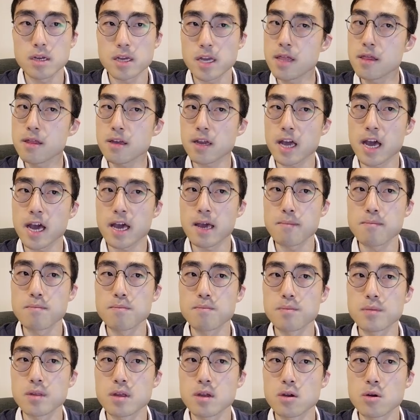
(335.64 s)
In the game,
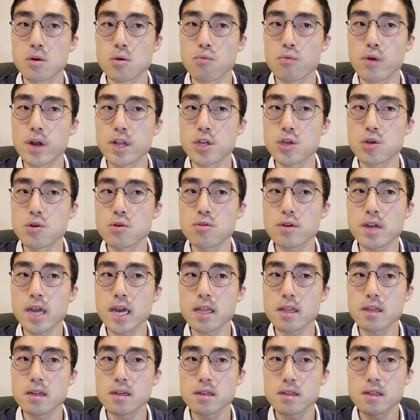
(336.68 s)
when you look
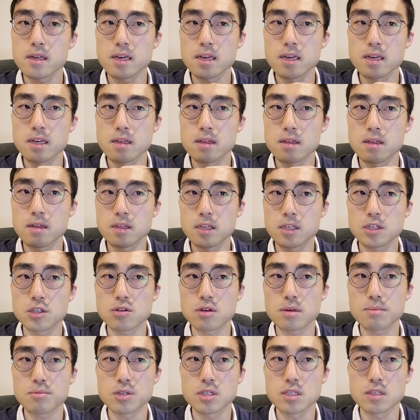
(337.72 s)
at the
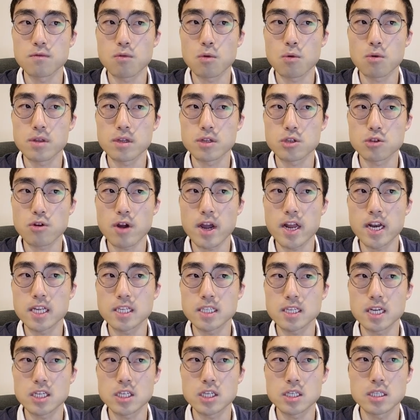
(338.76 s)
descriptions for the training
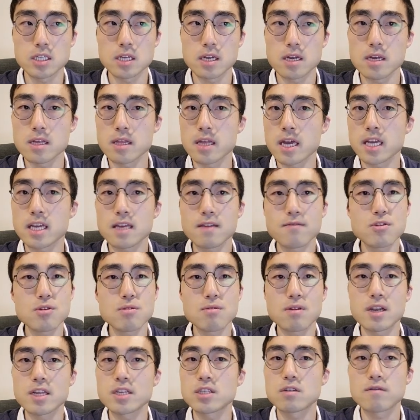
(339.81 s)
sessions, they give
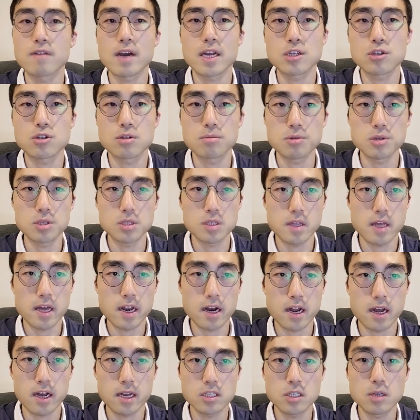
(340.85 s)
you a list of attributes that
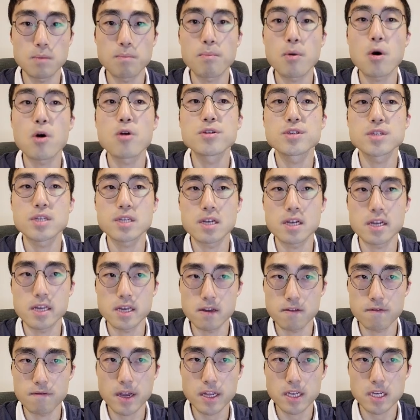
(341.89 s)
are
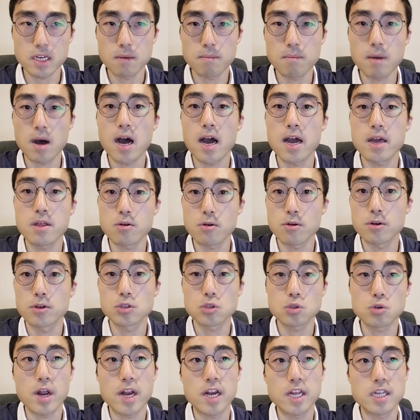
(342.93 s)
supposedly affected by
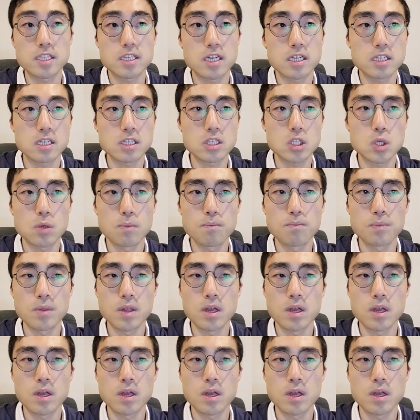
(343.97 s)
those training sessions.